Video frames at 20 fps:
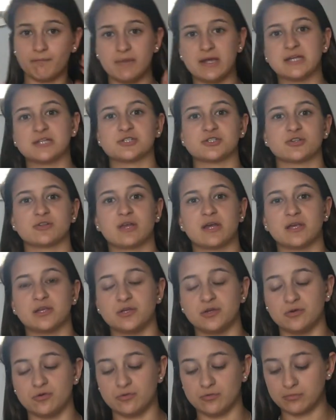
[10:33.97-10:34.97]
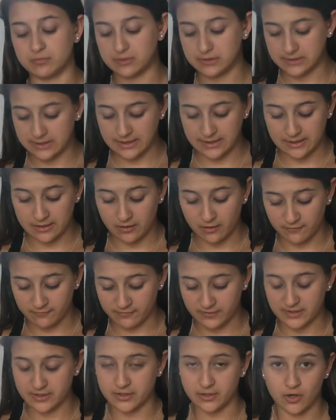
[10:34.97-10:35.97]
make sure that you get a
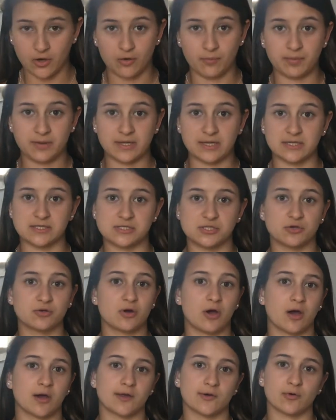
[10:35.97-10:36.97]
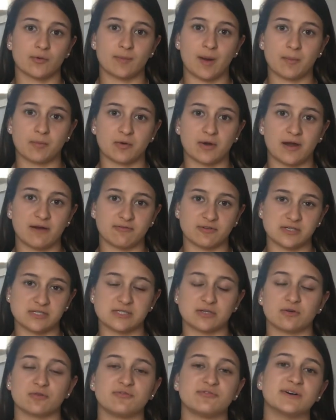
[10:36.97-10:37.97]
video because you're not going to remember every
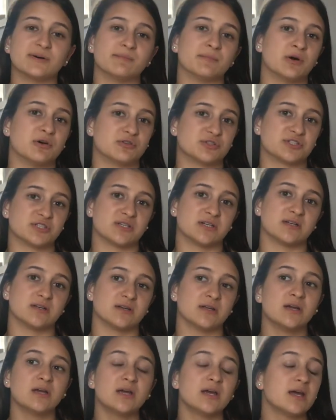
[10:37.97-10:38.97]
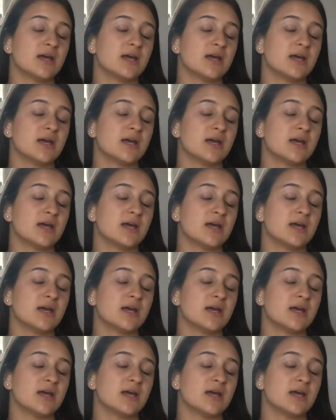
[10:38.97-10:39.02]
single foot motion